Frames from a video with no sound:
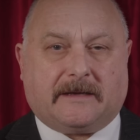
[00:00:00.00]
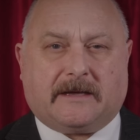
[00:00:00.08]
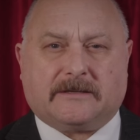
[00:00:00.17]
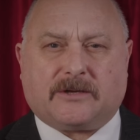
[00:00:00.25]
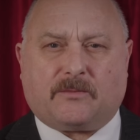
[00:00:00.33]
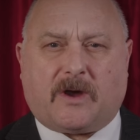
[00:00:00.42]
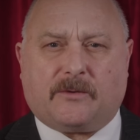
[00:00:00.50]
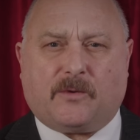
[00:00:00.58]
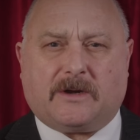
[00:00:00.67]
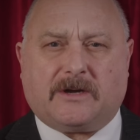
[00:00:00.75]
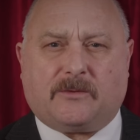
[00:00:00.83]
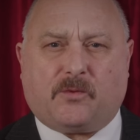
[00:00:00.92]
so I
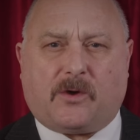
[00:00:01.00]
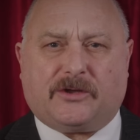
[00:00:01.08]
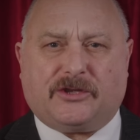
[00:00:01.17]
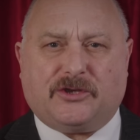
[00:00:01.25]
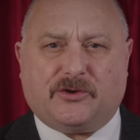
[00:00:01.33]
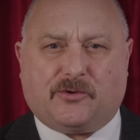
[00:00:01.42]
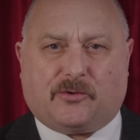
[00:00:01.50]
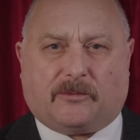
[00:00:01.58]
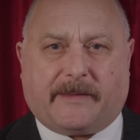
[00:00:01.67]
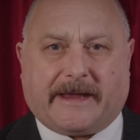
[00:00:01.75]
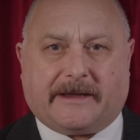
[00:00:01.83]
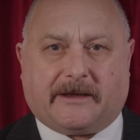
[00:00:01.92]
wonder what you'll
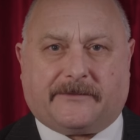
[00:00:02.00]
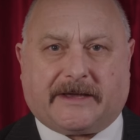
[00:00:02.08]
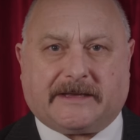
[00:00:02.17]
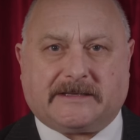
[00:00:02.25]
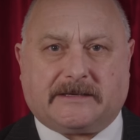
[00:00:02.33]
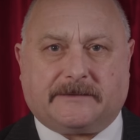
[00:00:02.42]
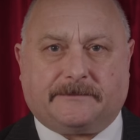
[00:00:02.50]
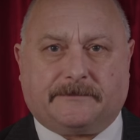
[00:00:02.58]
make of it.